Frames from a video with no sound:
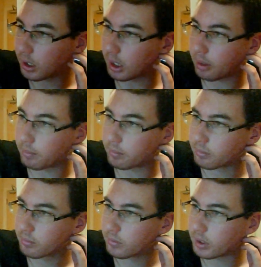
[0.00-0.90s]
And
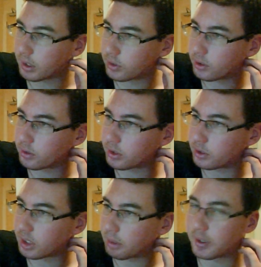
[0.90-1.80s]
just as he's
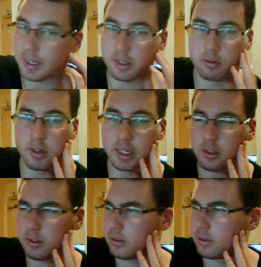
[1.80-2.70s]
celebrating in the
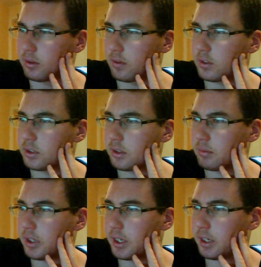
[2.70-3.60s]
ring, all of a sudden
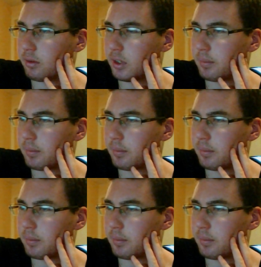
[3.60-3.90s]
we hear